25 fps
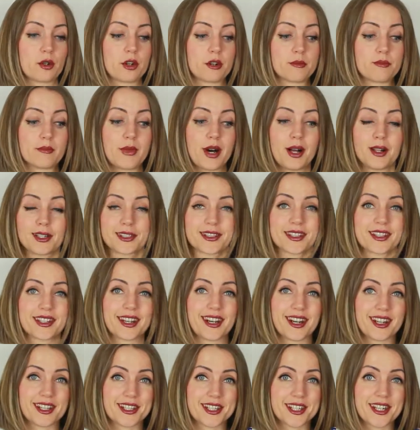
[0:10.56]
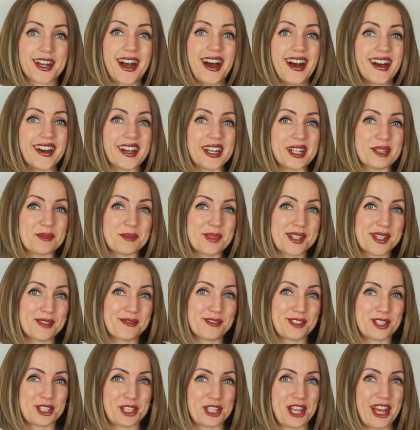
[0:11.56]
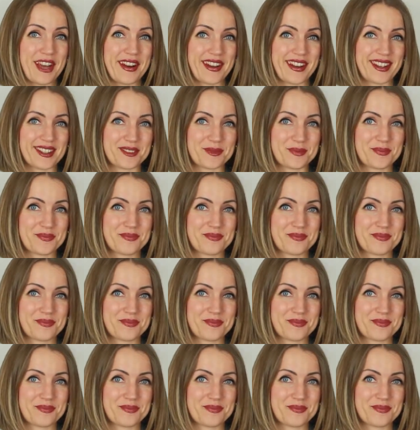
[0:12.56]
your multicolor items vachetta.